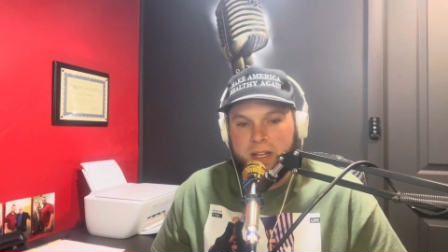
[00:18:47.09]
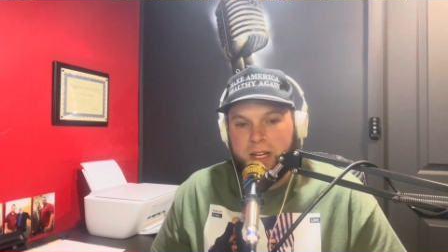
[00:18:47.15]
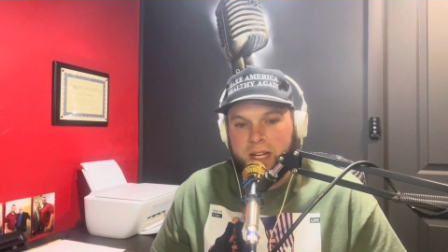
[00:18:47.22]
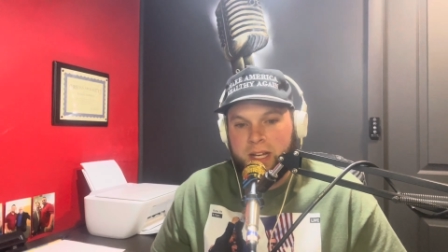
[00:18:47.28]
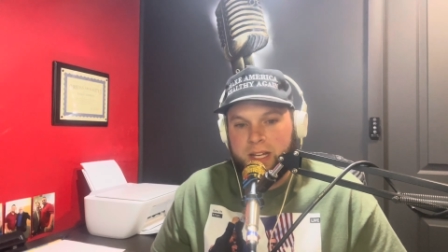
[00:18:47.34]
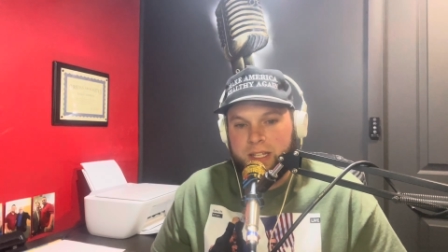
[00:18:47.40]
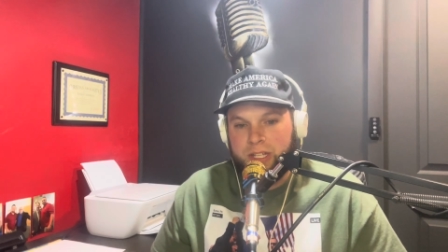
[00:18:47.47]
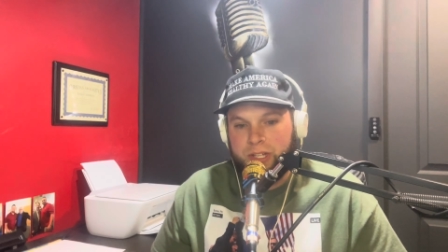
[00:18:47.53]

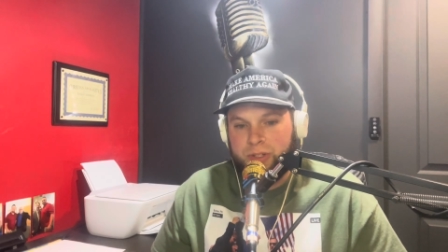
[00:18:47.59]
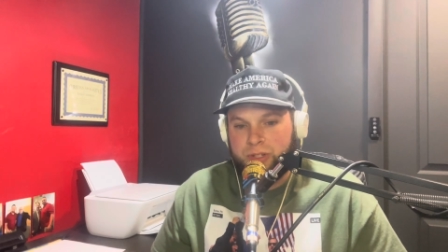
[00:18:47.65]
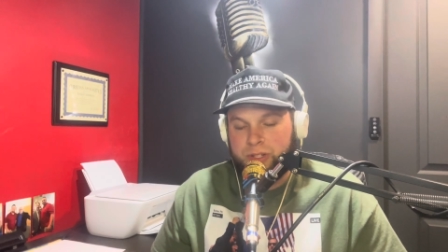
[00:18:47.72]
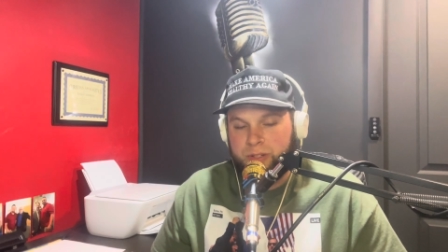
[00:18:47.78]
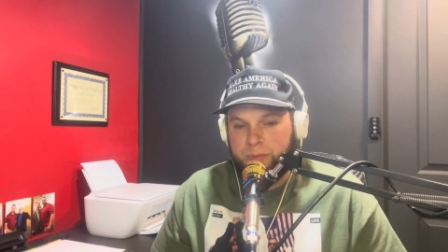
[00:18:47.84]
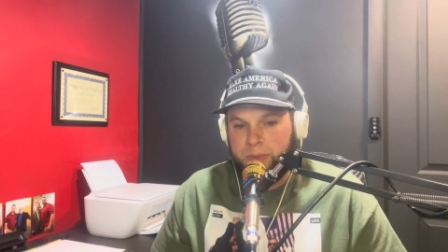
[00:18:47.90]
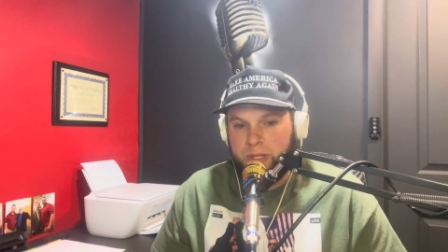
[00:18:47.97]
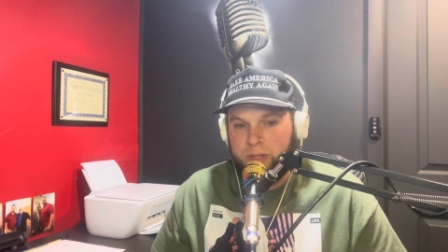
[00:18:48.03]
Uh, you
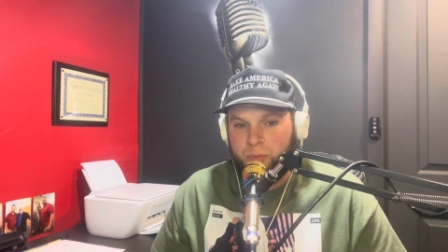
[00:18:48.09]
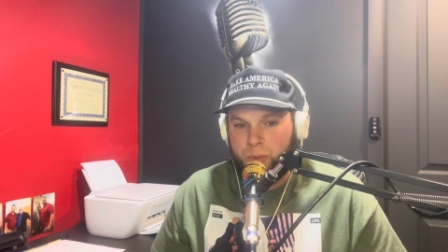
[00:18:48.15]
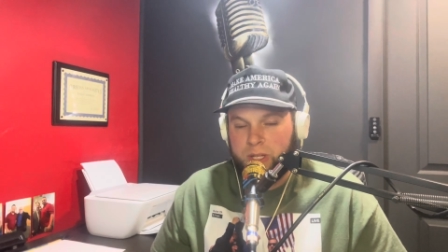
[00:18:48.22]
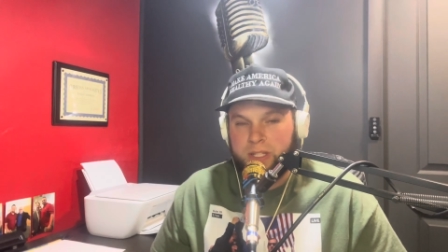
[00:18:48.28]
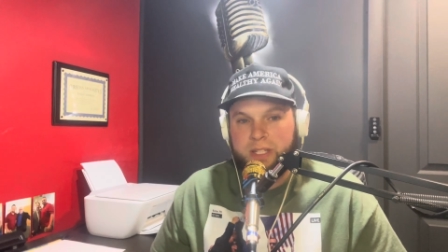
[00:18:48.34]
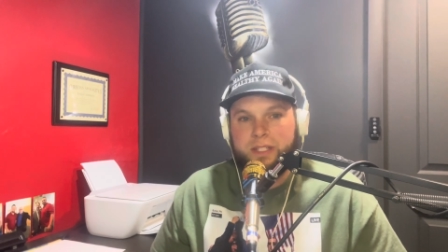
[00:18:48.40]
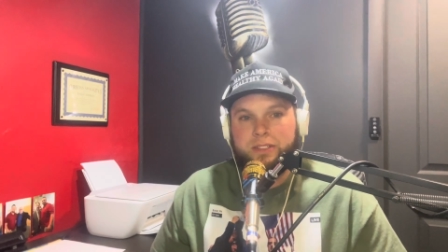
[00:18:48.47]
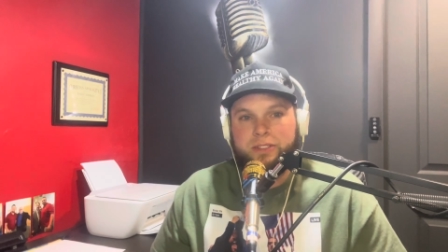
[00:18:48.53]
should be
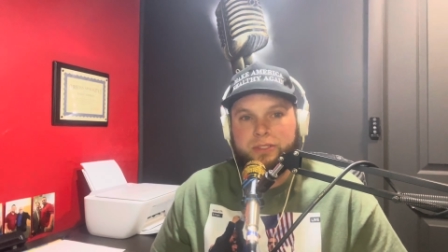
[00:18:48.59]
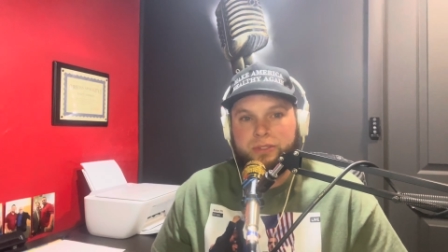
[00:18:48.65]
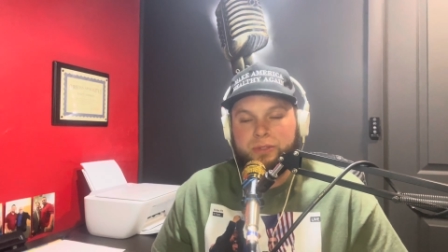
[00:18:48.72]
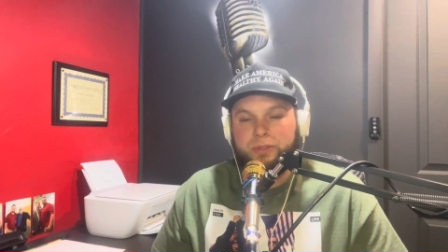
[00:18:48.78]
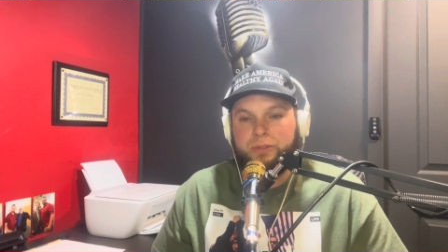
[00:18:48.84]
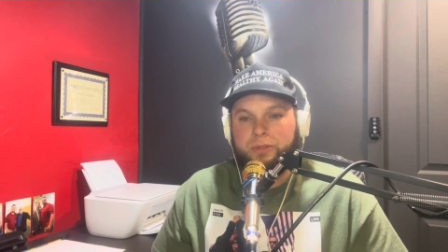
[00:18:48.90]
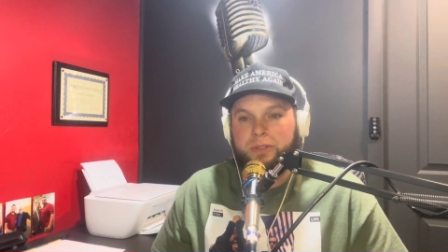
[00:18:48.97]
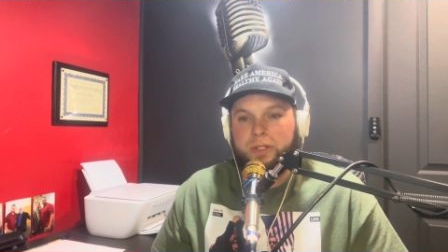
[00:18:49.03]
willing
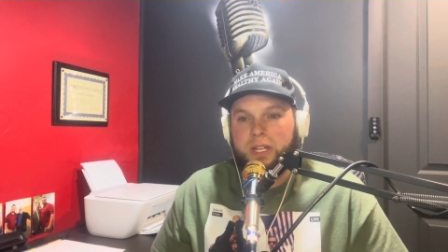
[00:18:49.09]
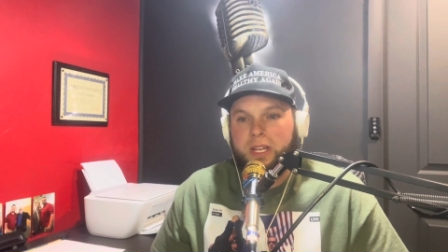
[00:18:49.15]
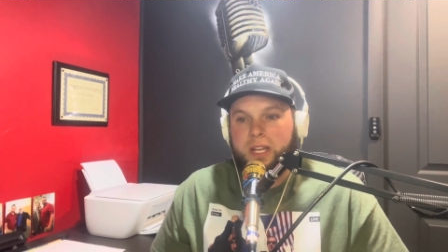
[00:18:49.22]
to